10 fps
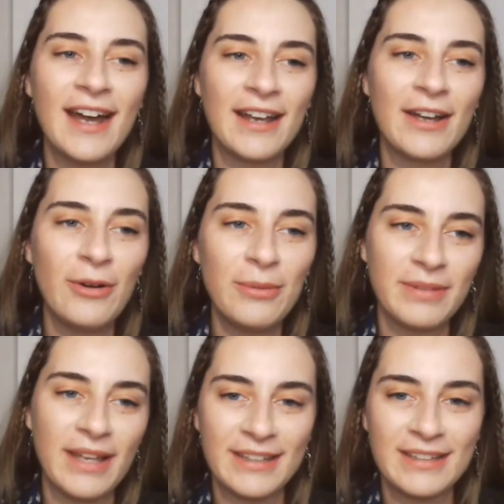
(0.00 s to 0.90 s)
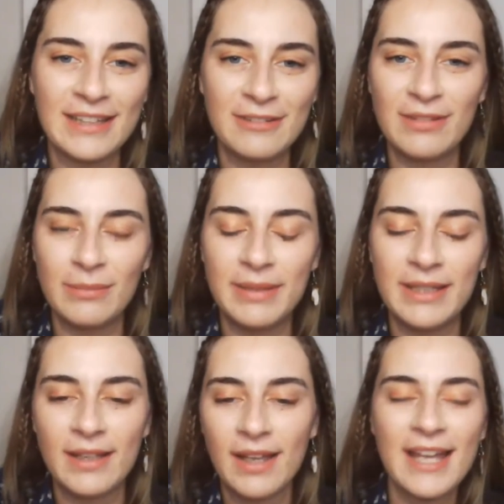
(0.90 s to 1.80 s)
I hope like it will
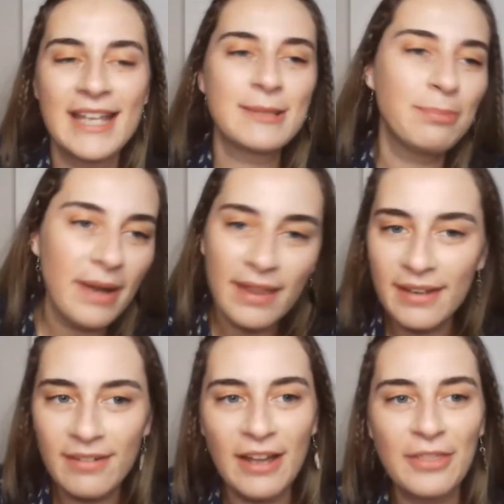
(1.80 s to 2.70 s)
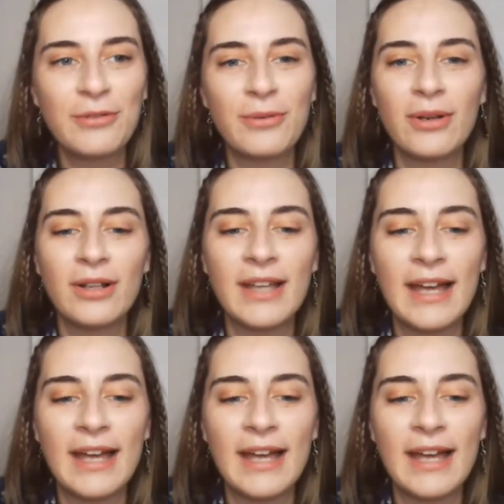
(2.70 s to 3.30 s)
be spread around the world.